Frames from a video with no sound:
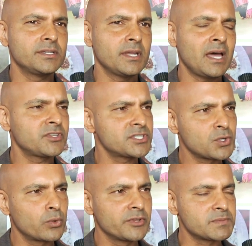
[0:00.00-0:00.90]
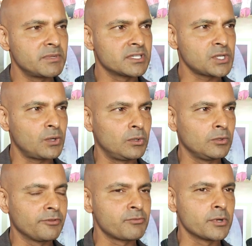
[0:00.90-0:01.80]
not the story that's being
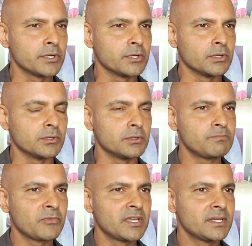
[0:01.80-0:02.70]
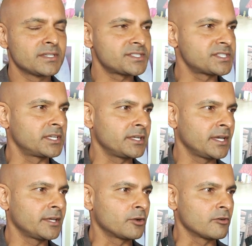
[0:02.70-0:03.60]
told through
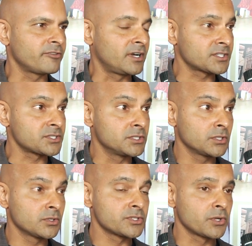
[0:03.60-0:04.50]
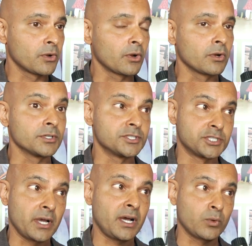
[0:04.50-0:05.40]
CNN or Fox News or
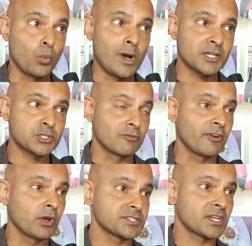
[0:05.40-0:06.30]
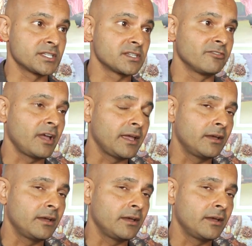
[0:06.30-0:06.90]
Jihad Watch or various kinds of